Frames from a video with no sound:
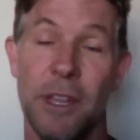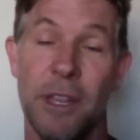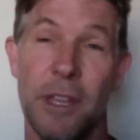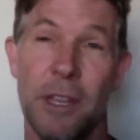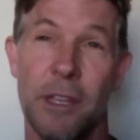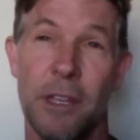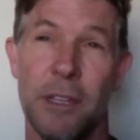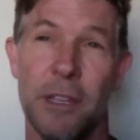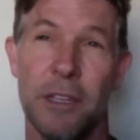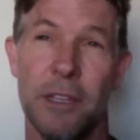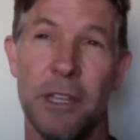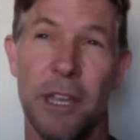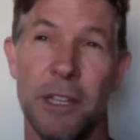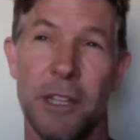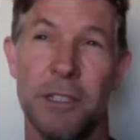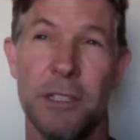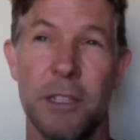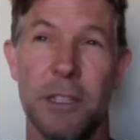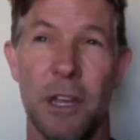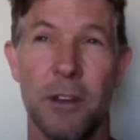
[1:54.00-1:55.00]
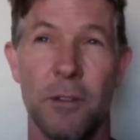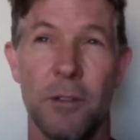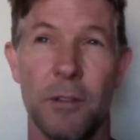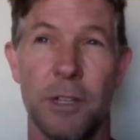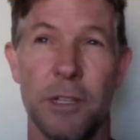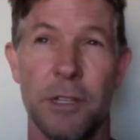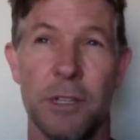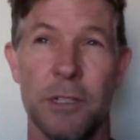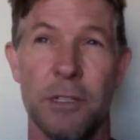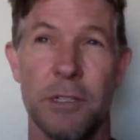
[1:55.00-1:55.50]
contains not only
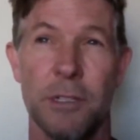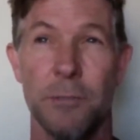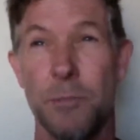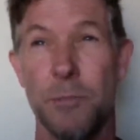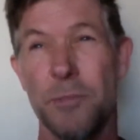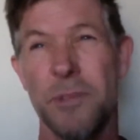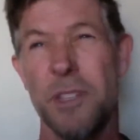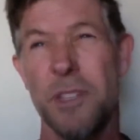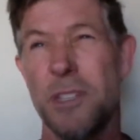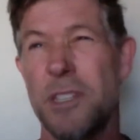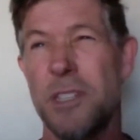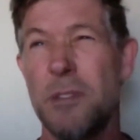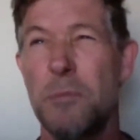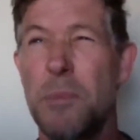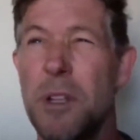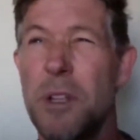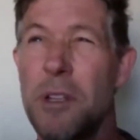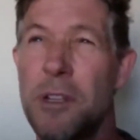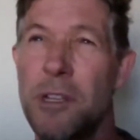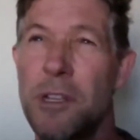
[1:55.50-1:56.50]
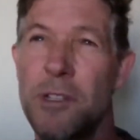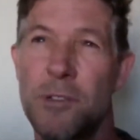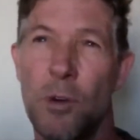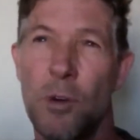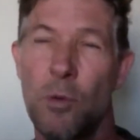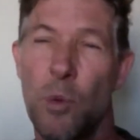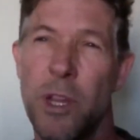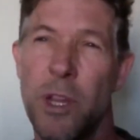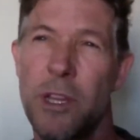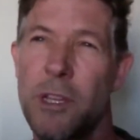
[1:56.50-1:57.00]
dis disabilities or
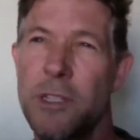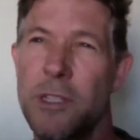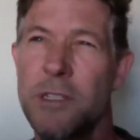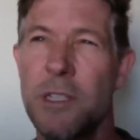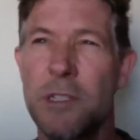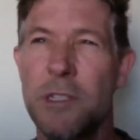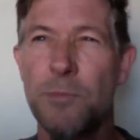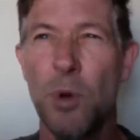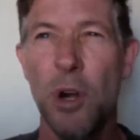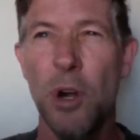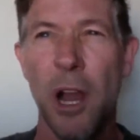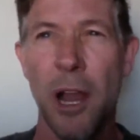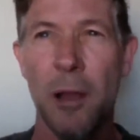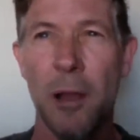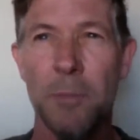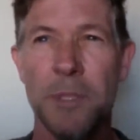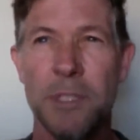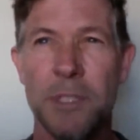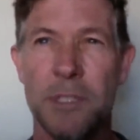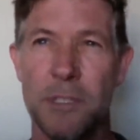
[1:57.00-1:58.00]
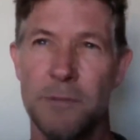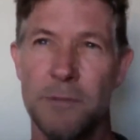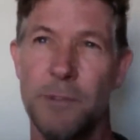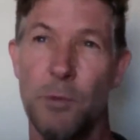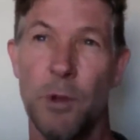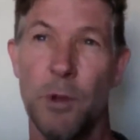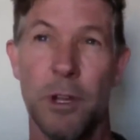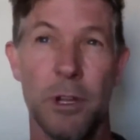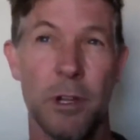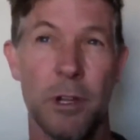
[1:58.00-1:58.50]
weaknesses, perhaps, if you
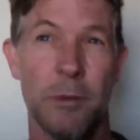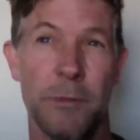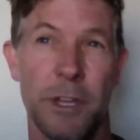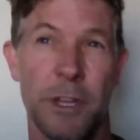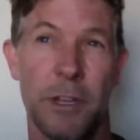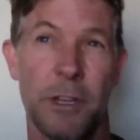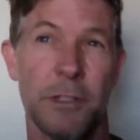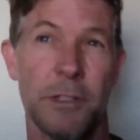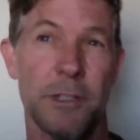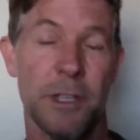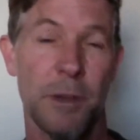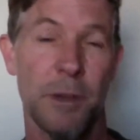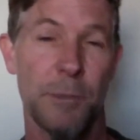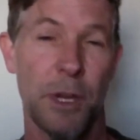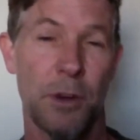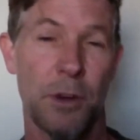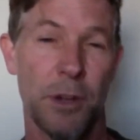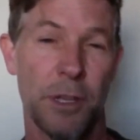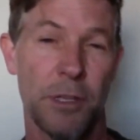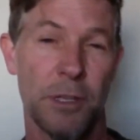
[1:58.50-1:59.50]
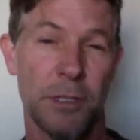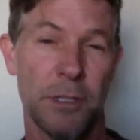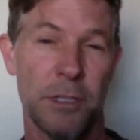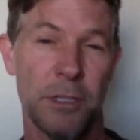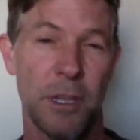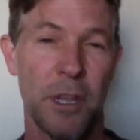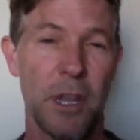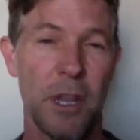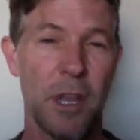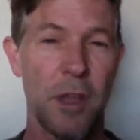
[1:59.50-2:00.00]
want to call them that, in some areas,
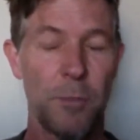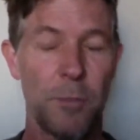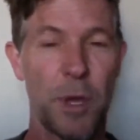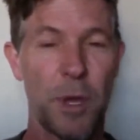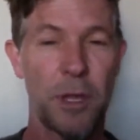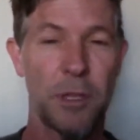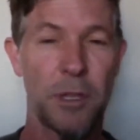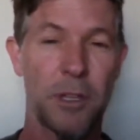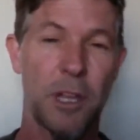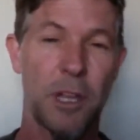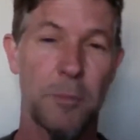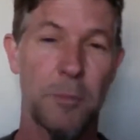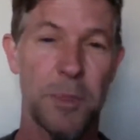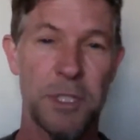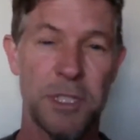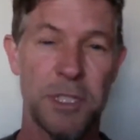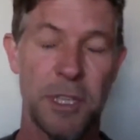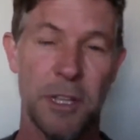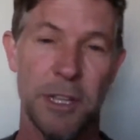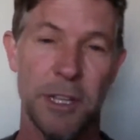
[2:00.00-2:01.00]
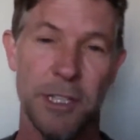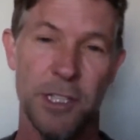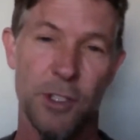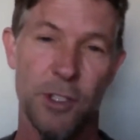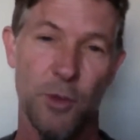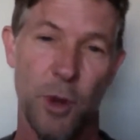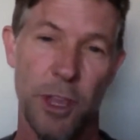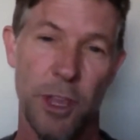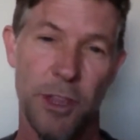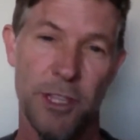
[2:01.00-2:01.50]
but compensating
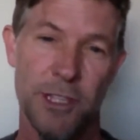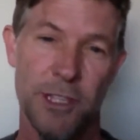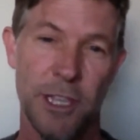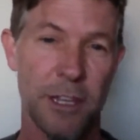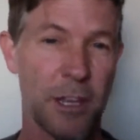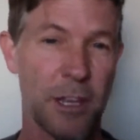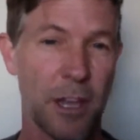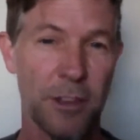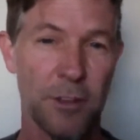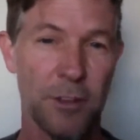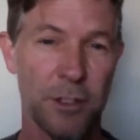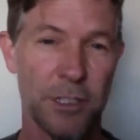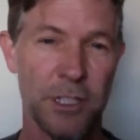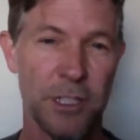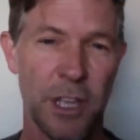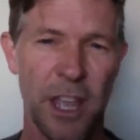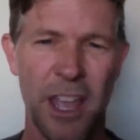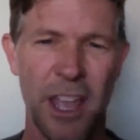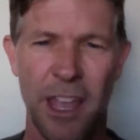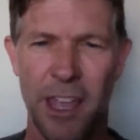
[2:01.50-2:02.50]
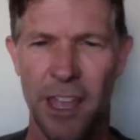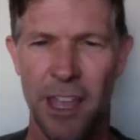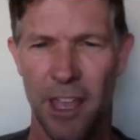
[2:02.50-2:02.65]
strengths in others. And